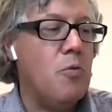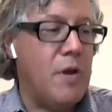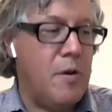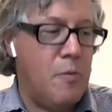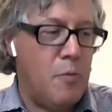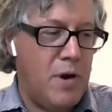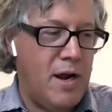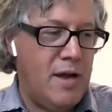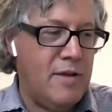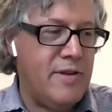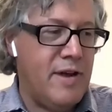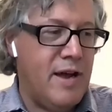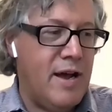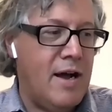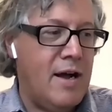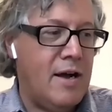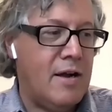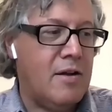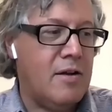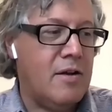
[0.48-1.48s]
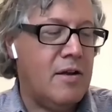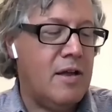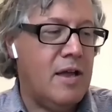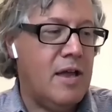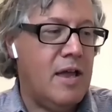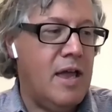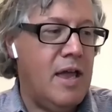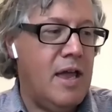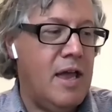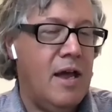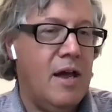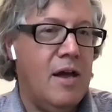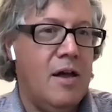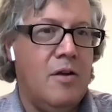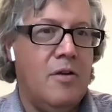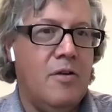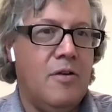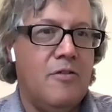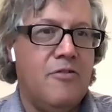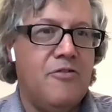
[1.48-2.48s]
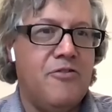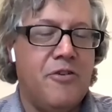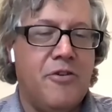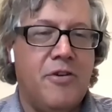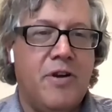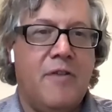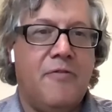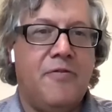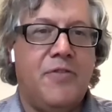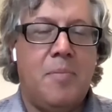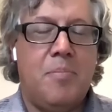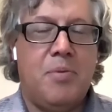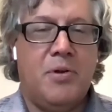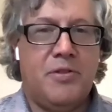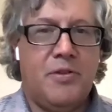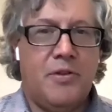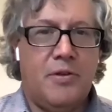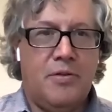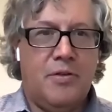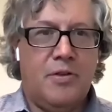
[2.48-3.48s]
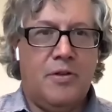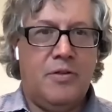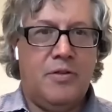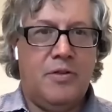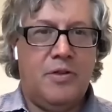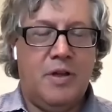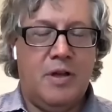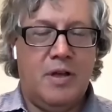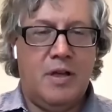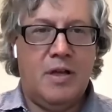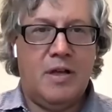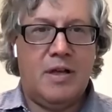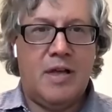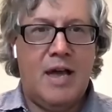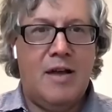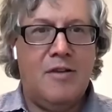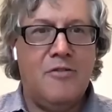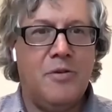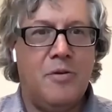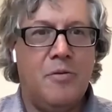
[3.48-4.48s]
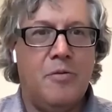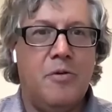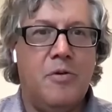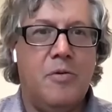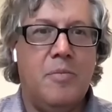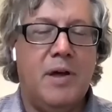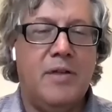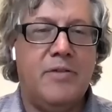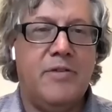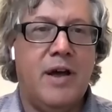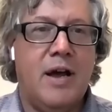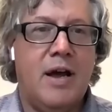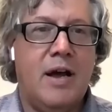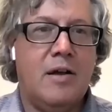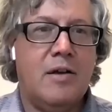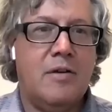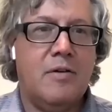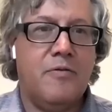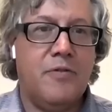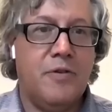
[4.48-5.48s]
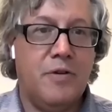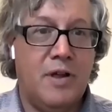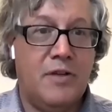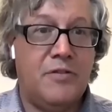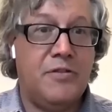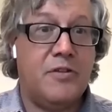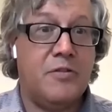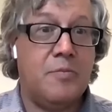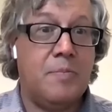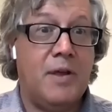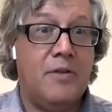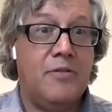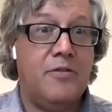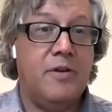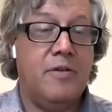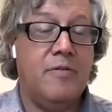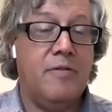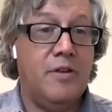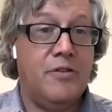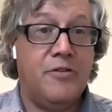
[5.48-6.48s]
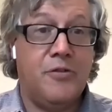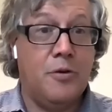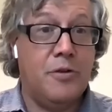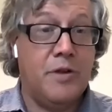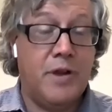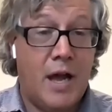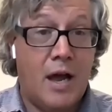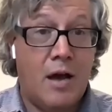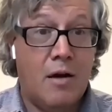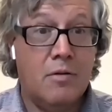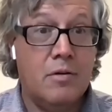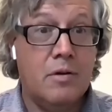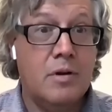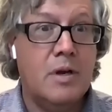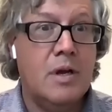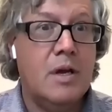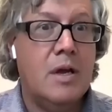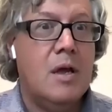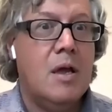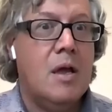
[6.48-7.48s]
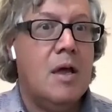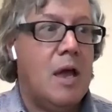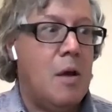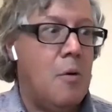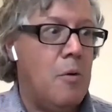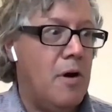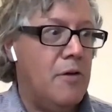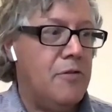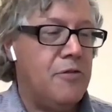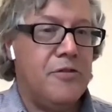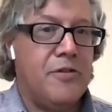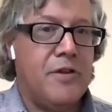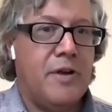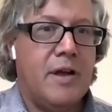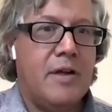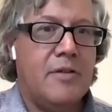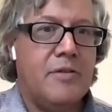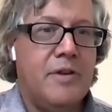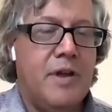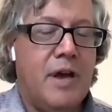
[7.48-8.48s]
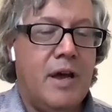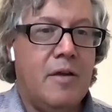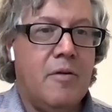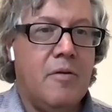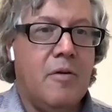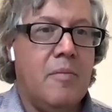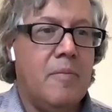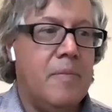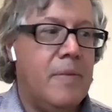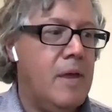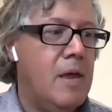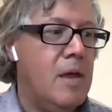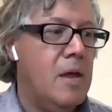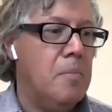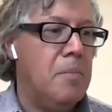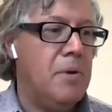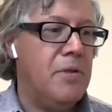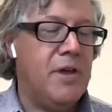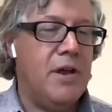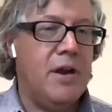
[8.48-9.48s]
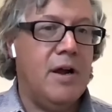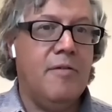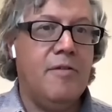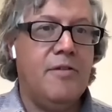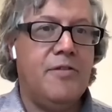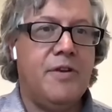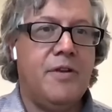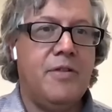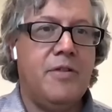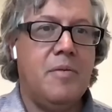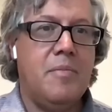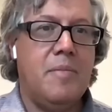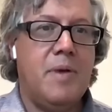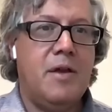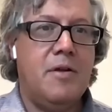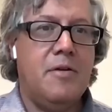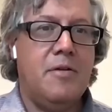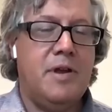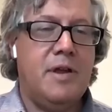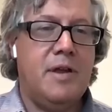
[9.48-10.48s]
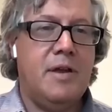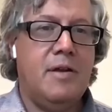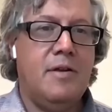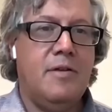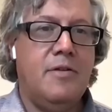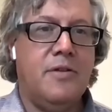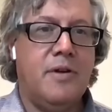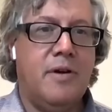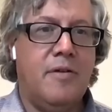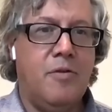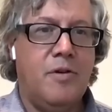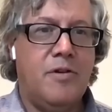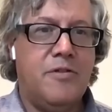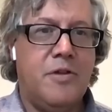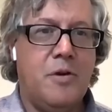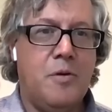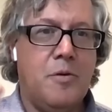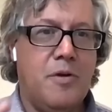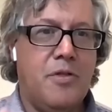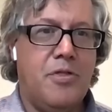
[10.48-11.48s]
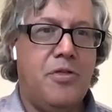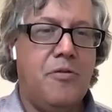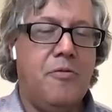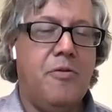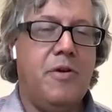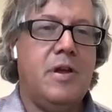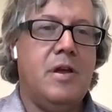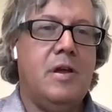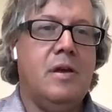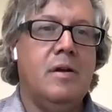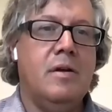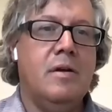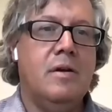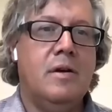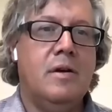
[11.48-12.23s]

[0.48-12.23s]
they went on Tock. Yeah. And sure enough, they put the, the, the casual room on Tock for less huh. expensive and sold it out. And we're also selling out the dining room. But then all of a sudden, their major d's, of which there were three